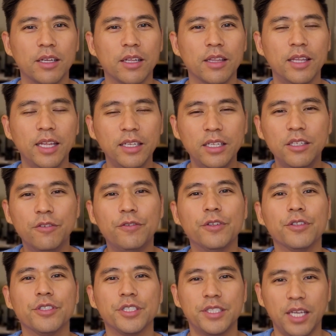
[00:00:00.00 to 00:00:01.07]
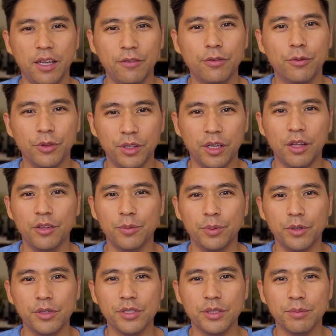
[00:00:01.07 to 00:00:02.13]
they need to feel safe with the other
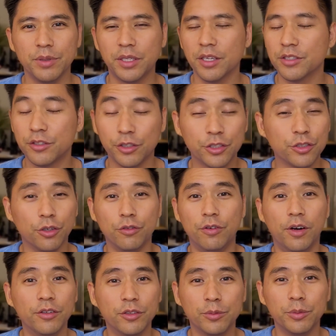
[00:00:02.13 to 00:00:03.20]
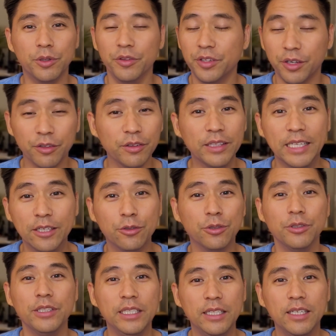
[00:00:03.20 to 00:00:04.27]
person because they're so vulnerable. They're
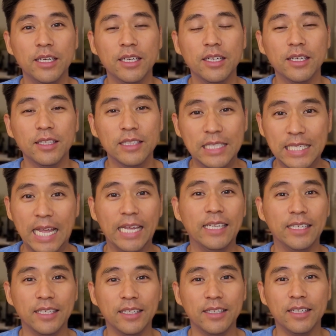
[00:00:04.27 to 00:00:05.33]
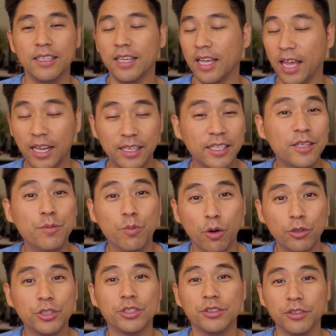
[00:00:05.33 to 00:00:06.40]
literally naked and
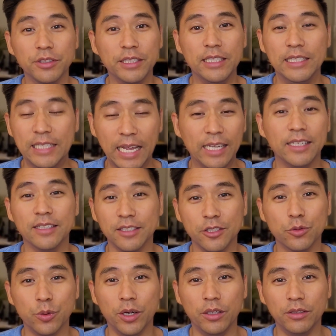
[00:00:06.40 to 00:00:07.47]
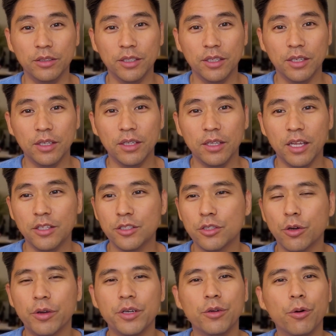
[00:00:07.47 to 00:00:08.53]
emotionally naked as well. And
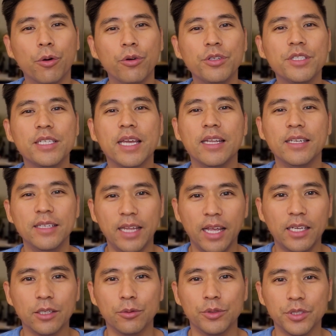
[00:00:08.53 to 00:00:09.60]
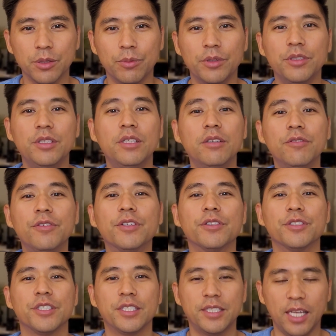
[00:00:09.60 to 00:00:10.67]
so, in order to get naked with someone, you need to feel
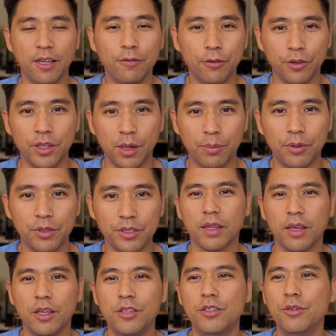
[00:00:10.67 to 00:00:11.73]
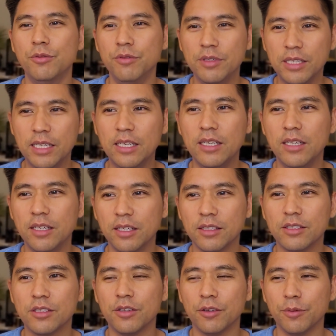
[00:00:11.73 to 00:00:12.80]
safe with that person. You
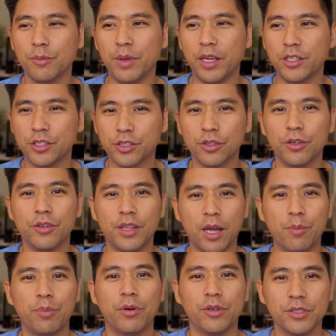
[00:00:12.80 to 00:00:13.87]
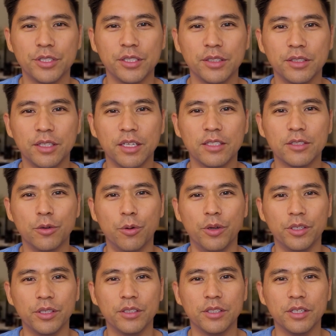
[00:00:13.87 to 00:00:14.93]
need to make sure that person is
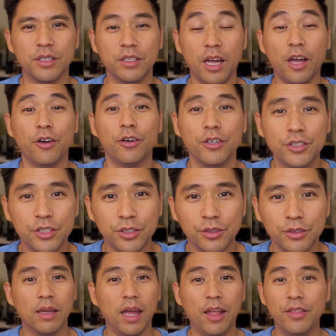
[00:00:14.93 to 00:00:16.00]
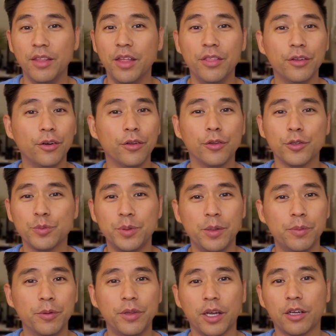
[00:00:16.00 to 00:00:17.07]
going to not hurt you. And then there are those
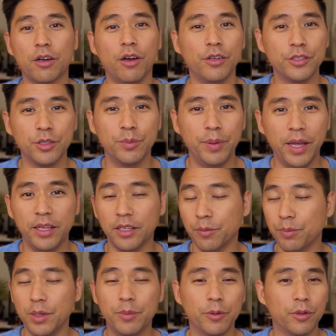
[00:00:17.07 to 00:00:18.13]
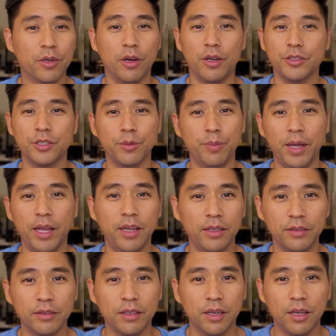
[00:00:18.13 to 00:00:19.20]
people that cause you pain, and people will cause you
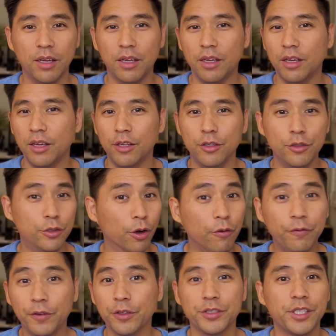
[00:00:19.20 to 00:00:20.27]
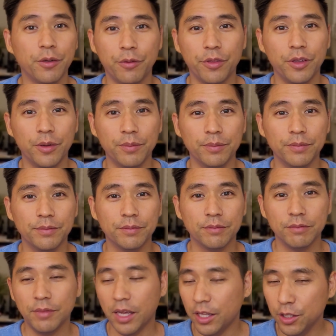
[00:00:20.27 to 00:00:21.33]
pain. You don't feel safe with them
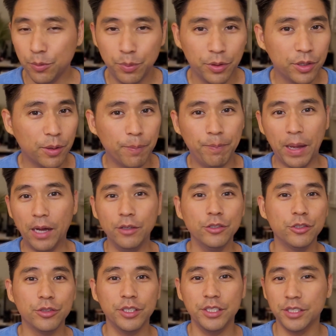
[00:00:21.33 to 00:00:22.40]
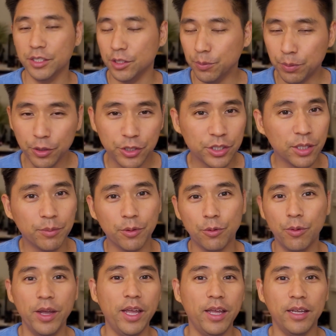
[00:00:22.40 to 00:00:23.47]
and you put up boundaries and you push them
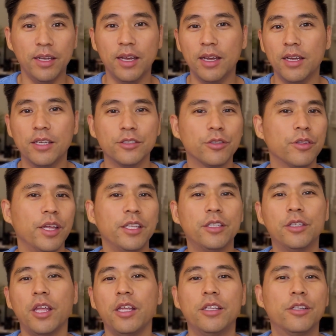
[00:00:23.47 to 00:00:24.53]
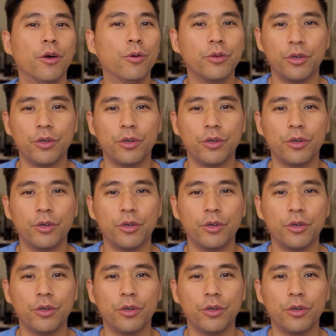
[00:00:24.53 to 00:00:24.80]
away so that they don't